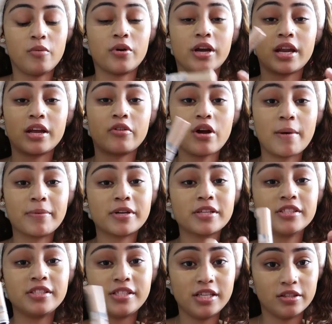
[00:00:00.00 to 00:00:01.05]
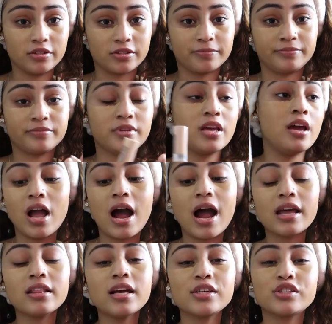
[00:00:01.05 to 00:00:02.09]
We're gonna grab a concealer.
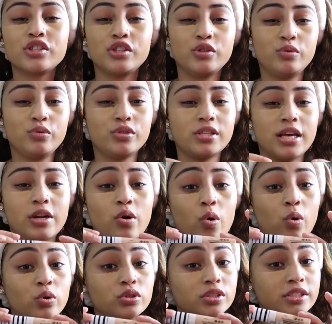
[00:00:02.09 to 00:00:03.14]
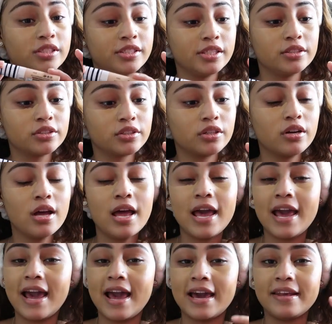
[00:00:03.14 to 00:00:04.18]
I like to use an old concealer
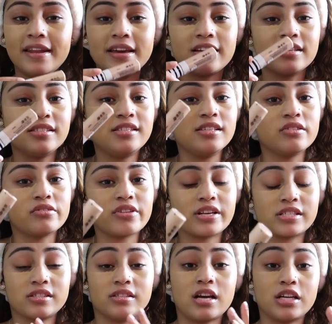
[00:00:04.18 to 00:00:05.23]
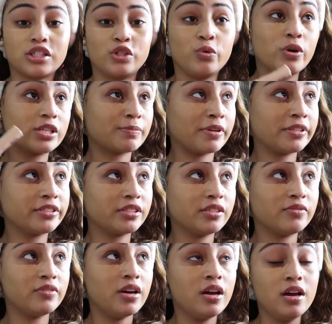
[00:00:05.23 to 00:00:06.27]
and a concealer that's not too
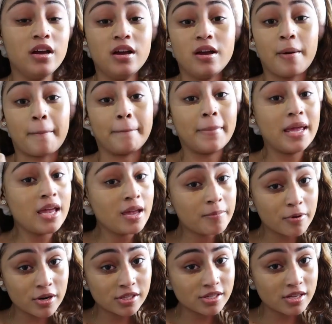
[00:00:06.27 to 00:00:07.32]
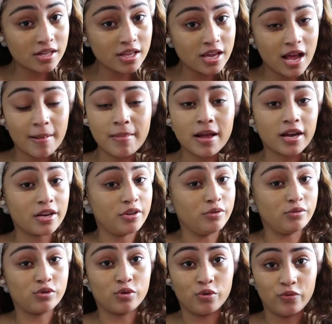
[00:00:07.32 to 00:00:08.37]
expensive. Me personally, I'm not gonna
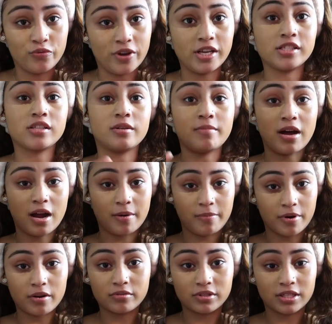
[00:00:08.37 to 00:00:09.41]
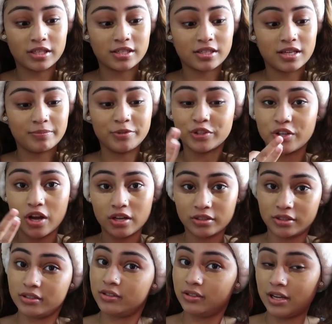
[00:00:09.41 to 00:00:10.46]
use Too Faced on my eyebrows. Like, I'm just
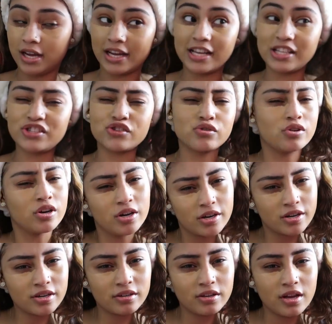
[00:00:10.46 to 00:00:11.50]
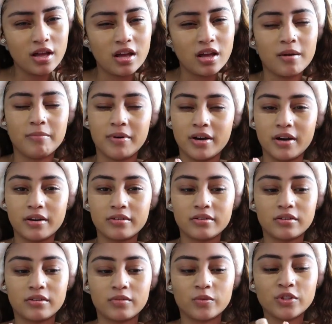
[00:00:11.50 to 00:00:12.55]
not. I guess you could, but
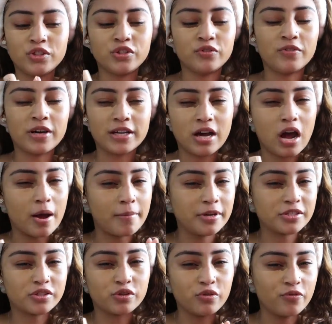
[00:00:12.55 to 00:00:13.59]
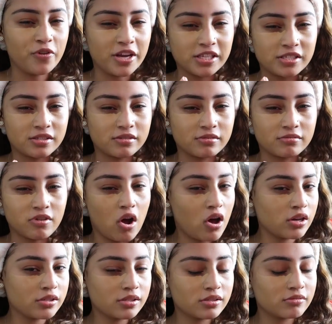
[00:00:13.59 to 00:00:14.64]
once you find out how much Too Faced
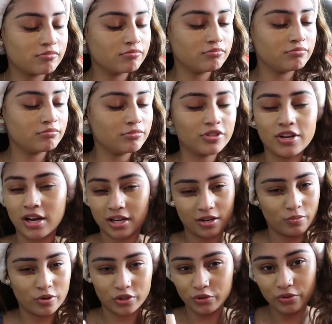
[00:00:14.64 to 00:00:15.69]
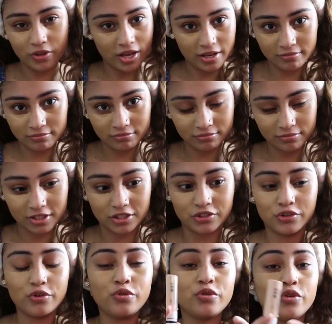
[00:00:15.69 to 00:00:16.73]
costs, you're not gonna wanna do that,
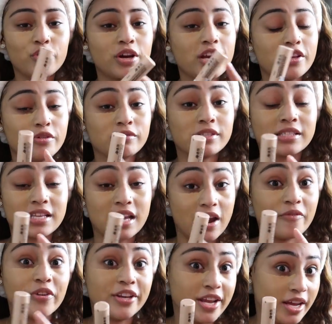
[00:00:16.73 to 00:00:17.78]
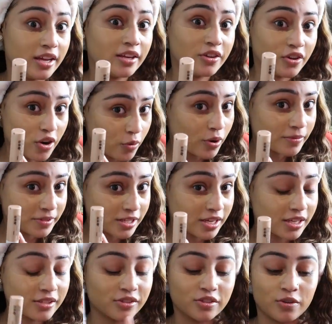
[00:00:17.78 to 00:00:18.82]
because you're gonna use this every day, you know what I'm saying?